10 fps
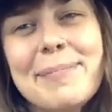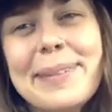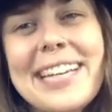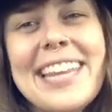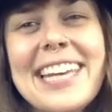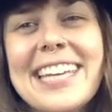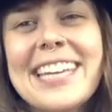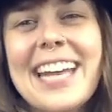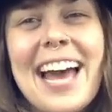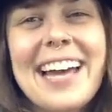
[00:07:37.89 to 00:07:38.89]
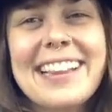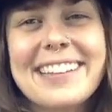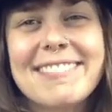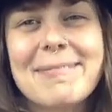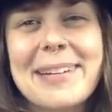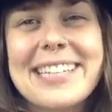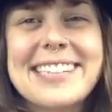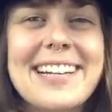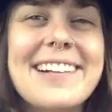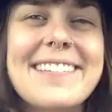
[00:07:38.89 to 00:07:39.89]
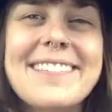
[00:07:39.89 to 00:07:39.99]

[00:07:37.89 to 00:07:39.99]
Breathing in, I love myself.